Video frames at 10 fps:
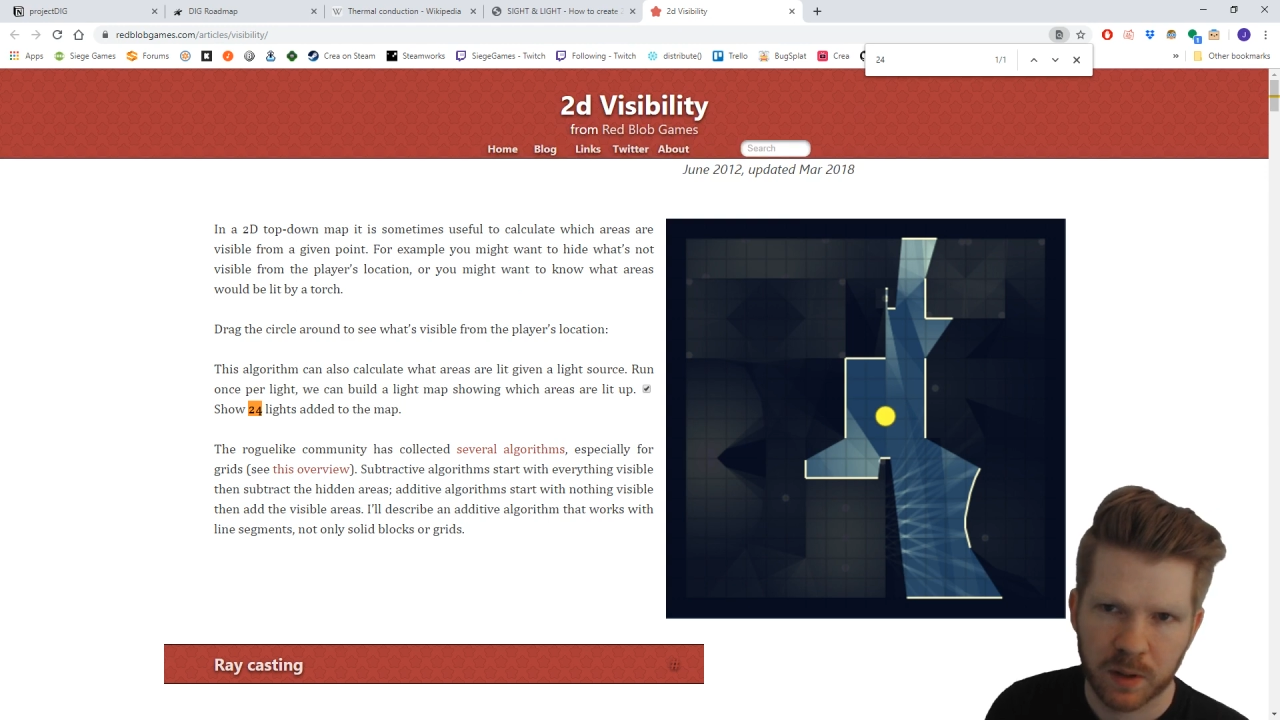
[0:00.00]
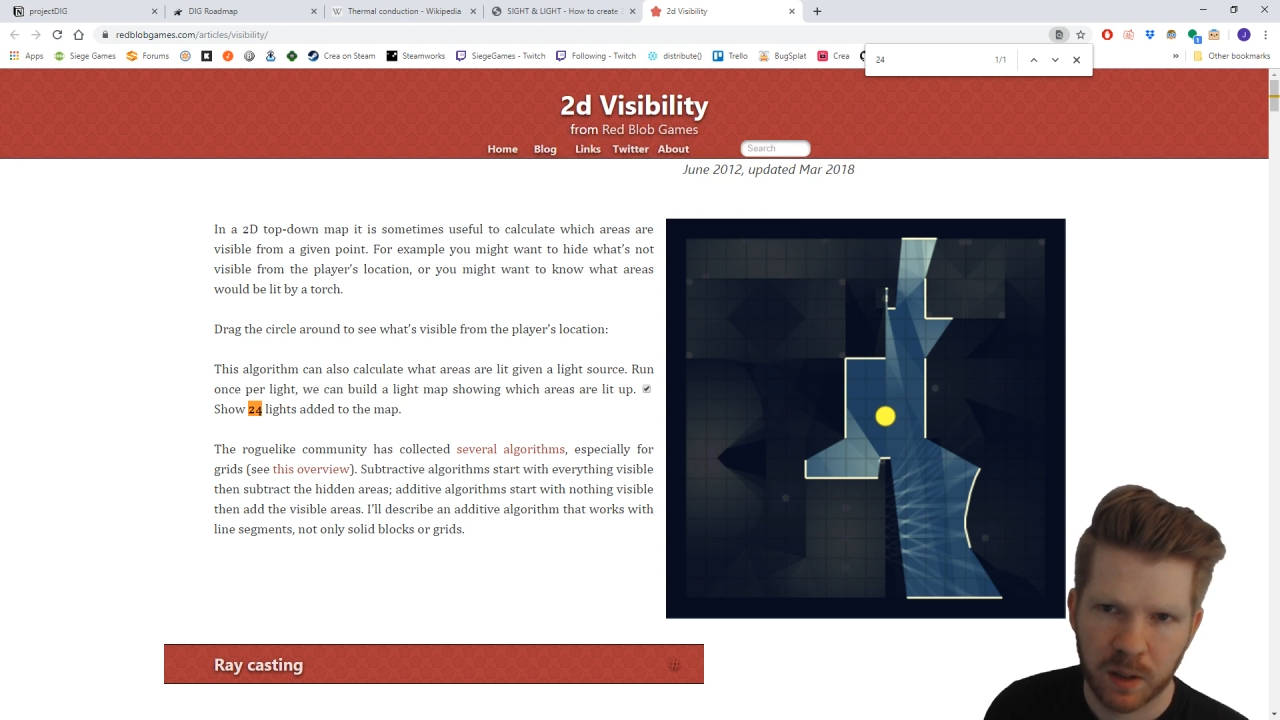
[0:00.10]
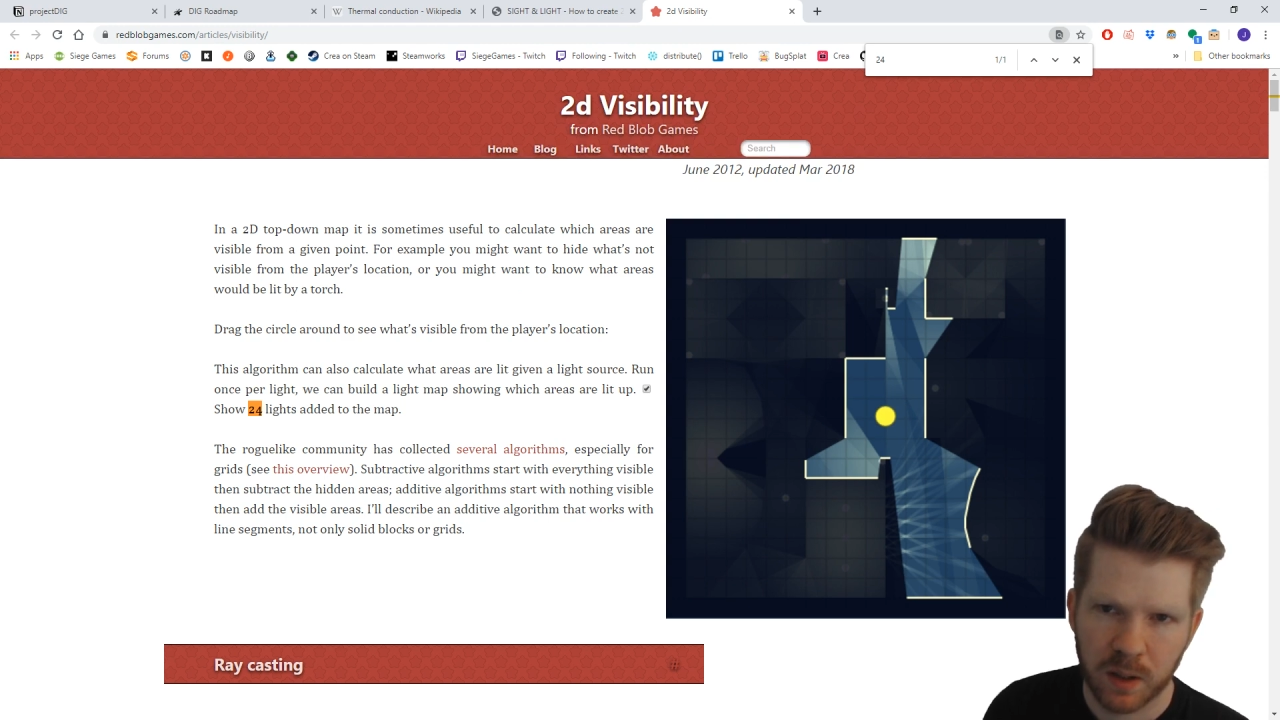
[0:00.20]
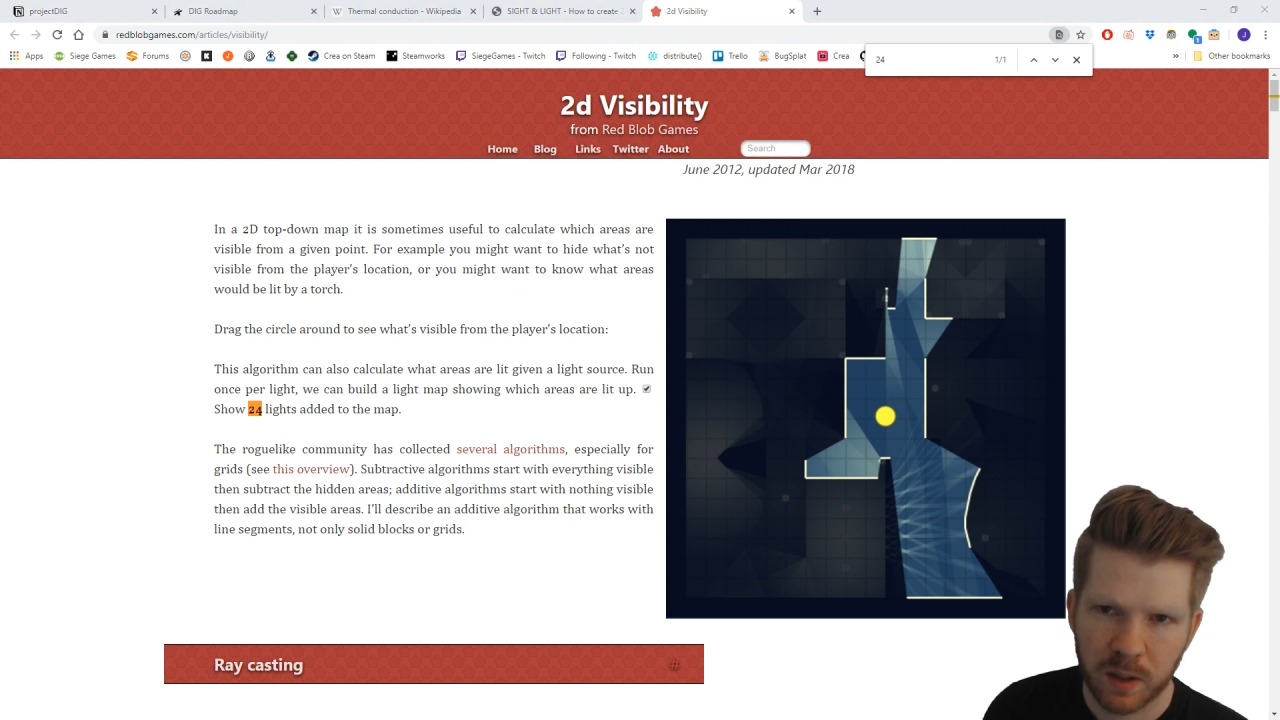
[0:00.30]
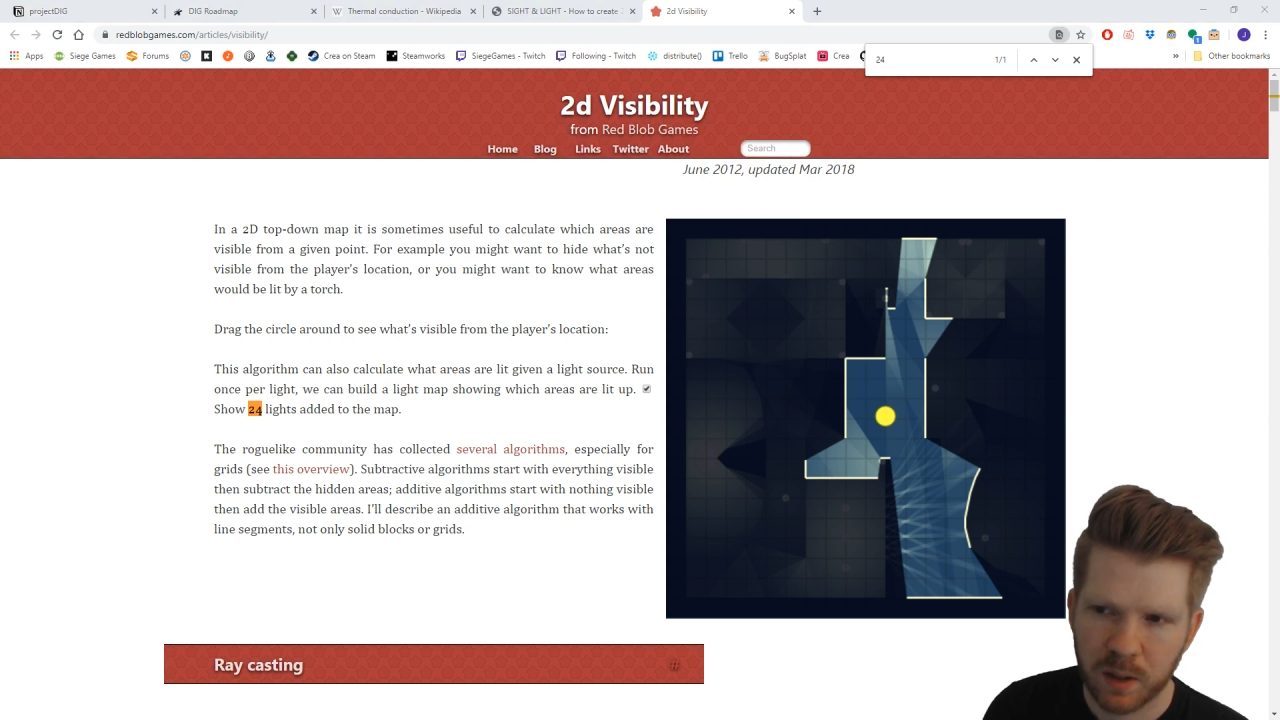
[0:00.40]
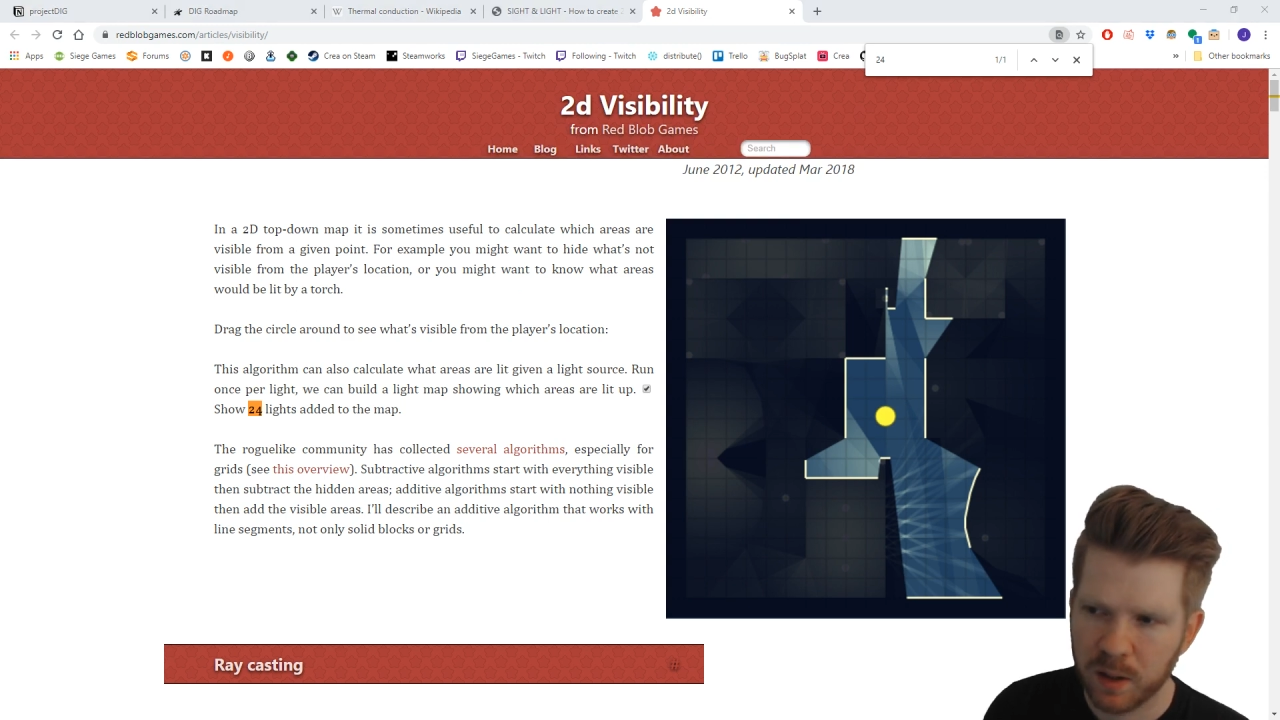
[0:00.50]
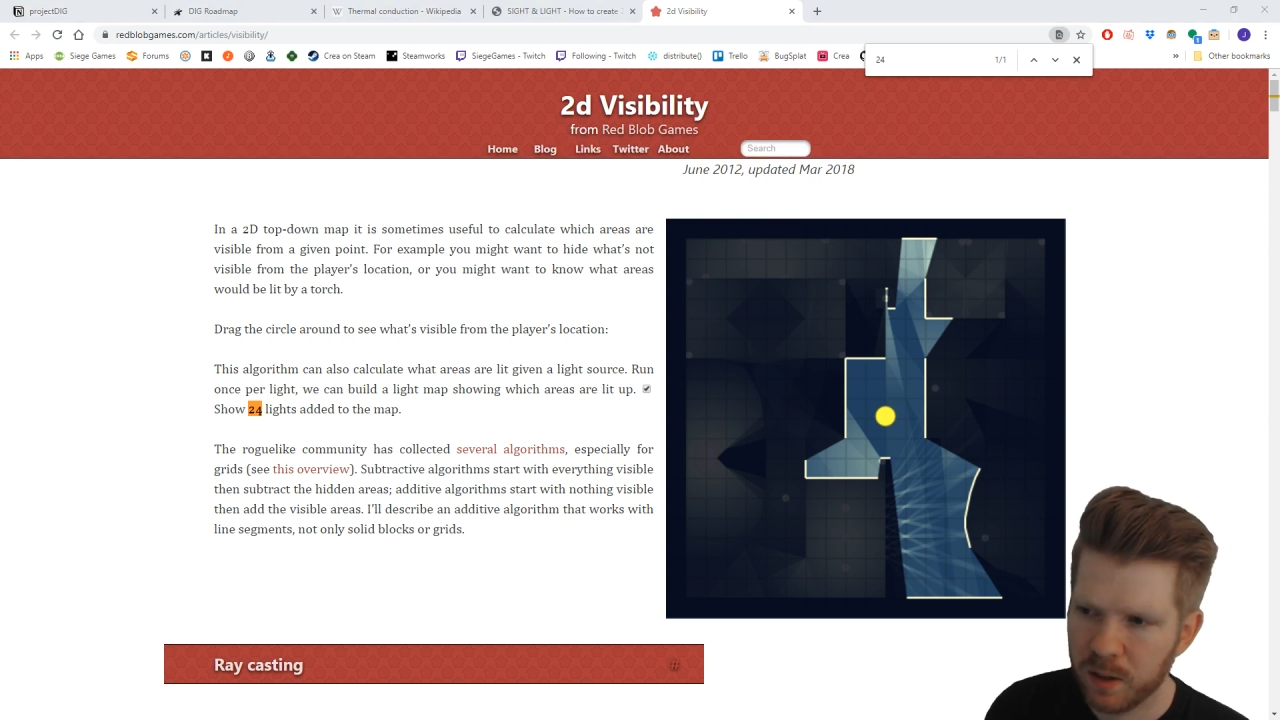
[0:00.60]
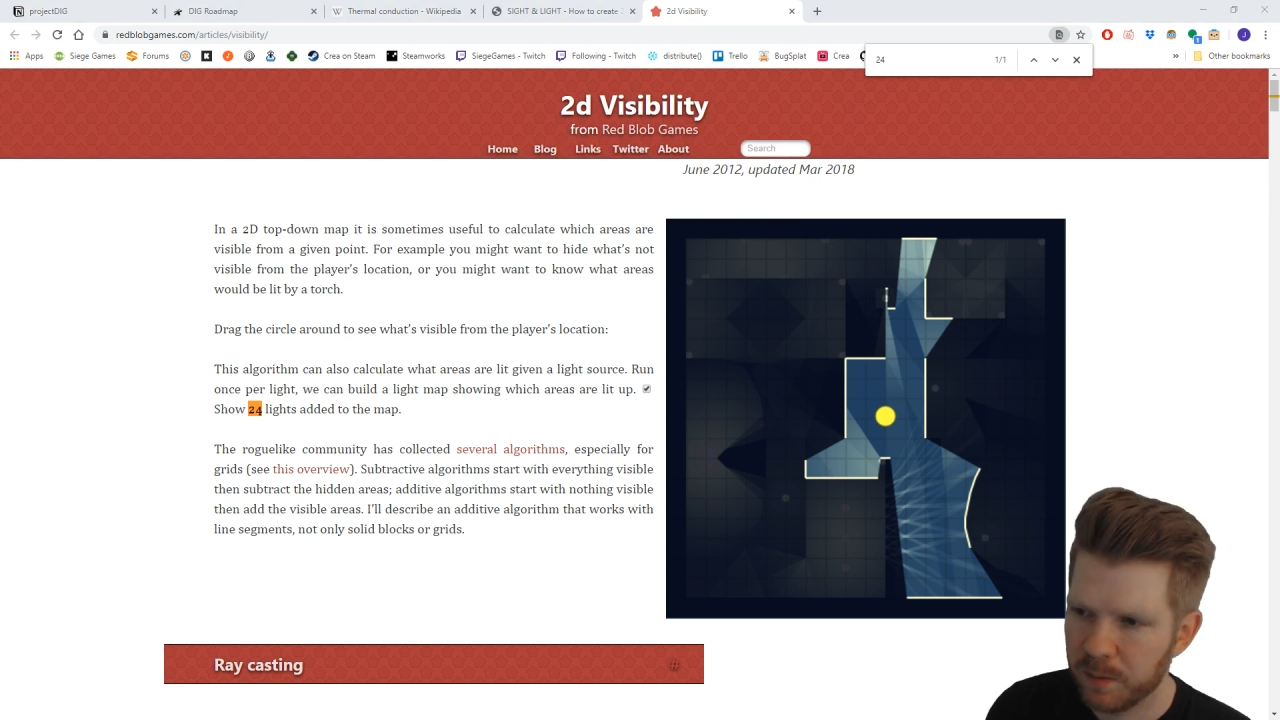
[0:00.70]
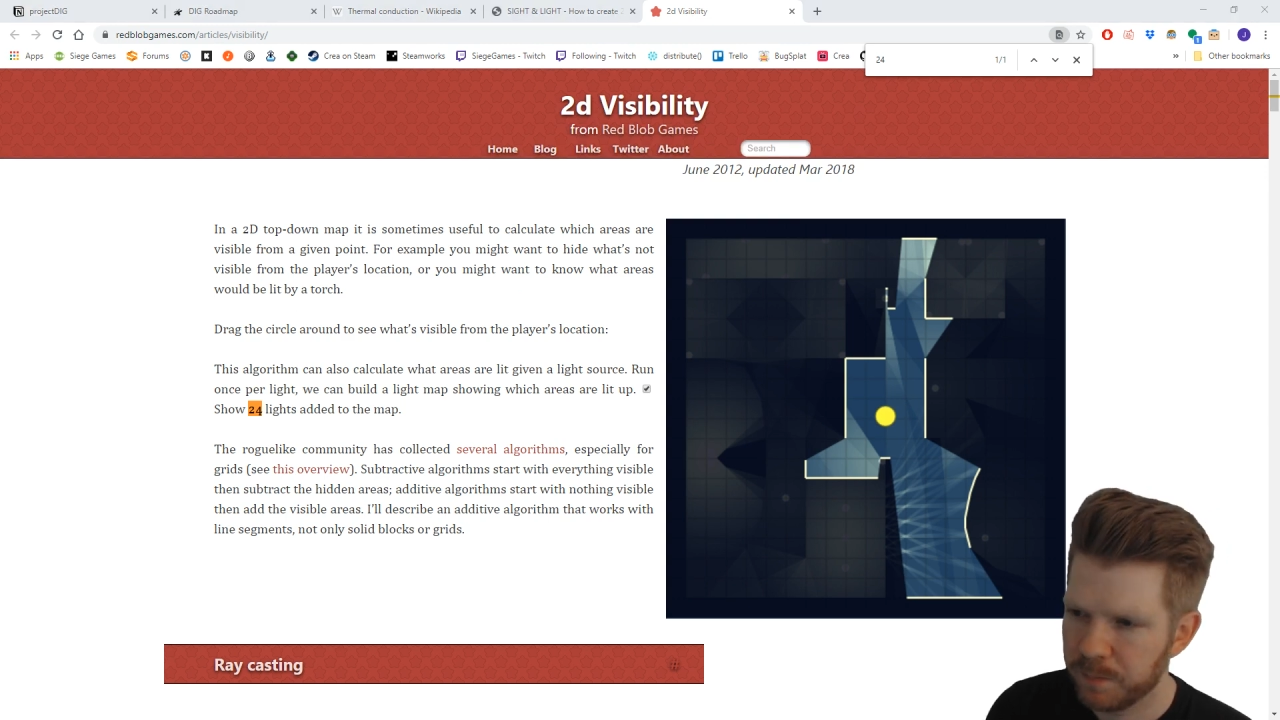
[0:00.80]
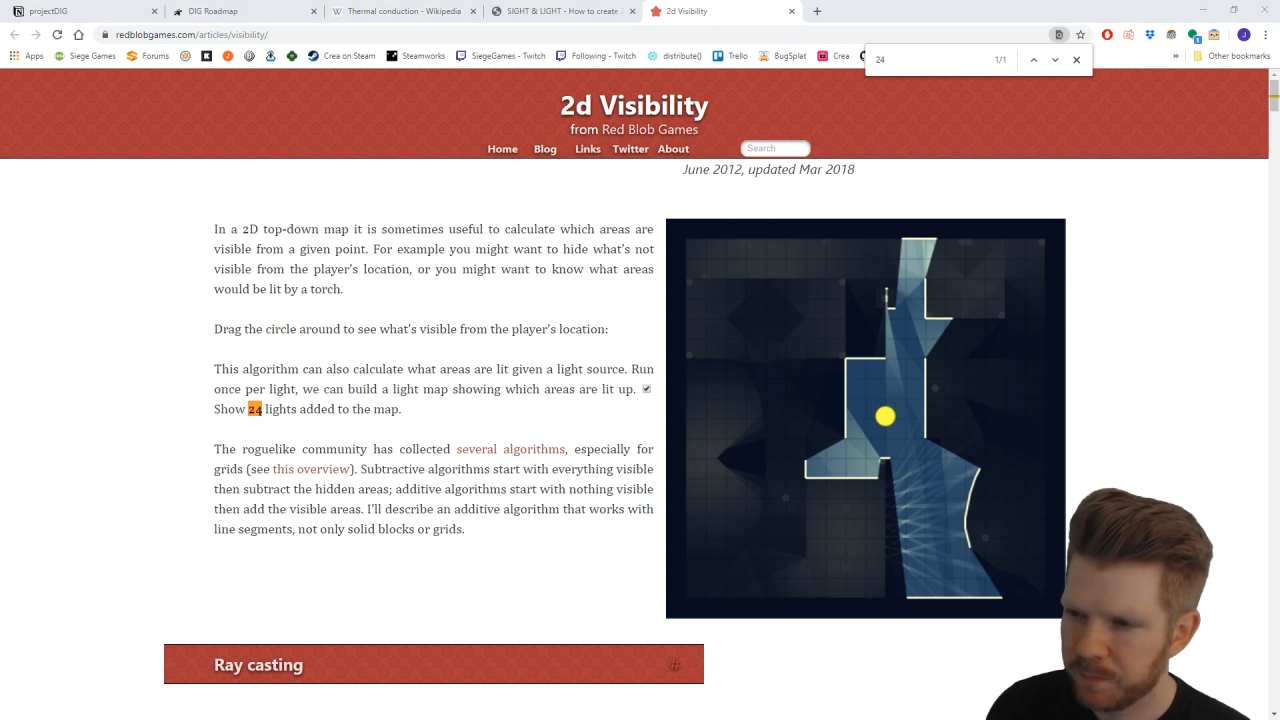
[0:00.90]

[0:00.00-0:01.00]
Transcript: I